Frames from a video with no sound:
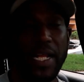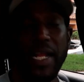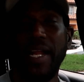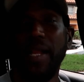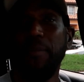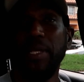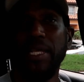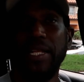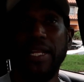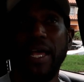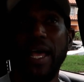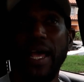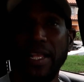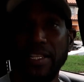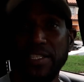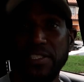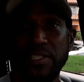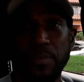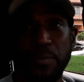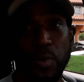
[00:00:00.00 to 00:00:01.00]
And I mean, I
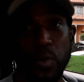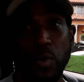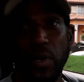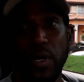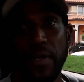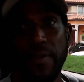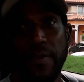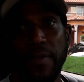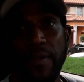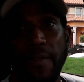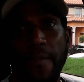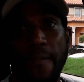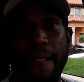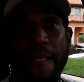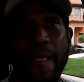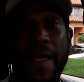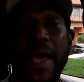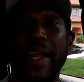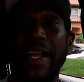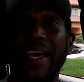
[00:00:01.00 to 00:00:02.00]
had support
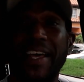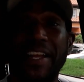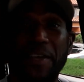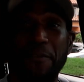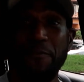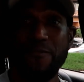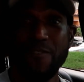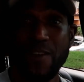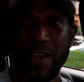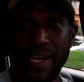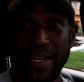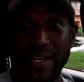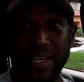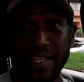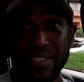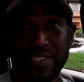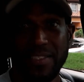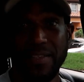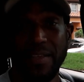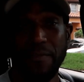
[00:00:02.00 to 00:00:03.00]
and I had a friend
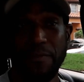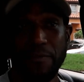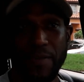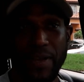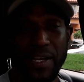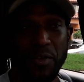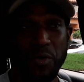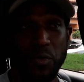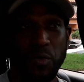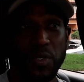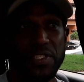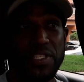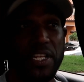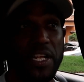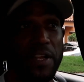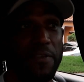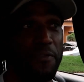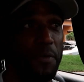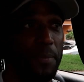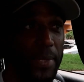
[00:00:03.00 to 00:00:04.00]
who was
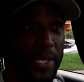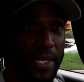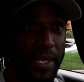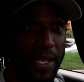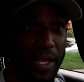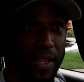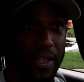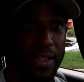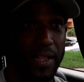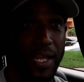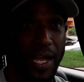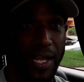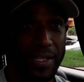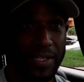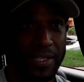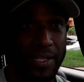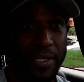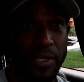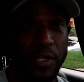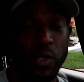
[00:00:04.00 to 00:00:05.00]
there for me a lot,
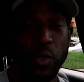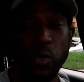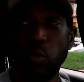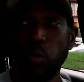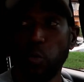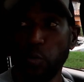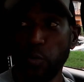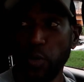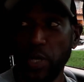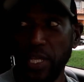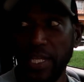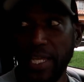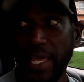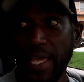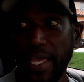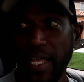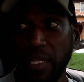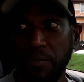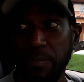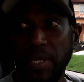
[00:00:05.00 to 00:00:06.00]
who really
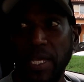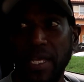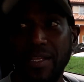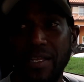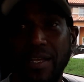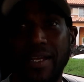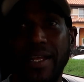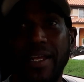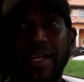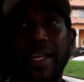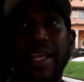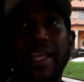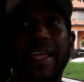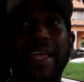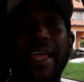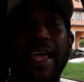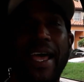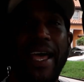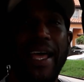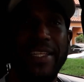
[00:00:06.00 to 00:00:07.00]
helped me a lot, and I
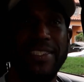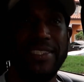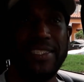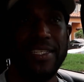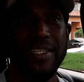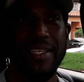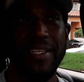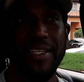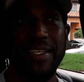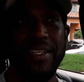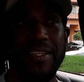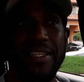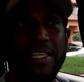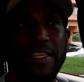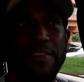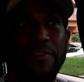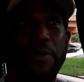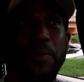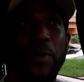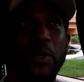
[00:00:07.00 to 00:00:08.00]
can't
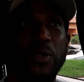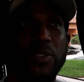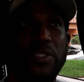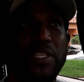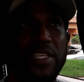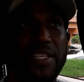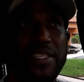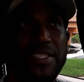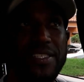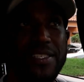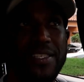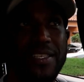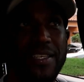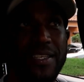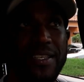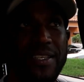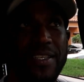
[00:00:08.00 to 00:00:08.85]
leave him out of this.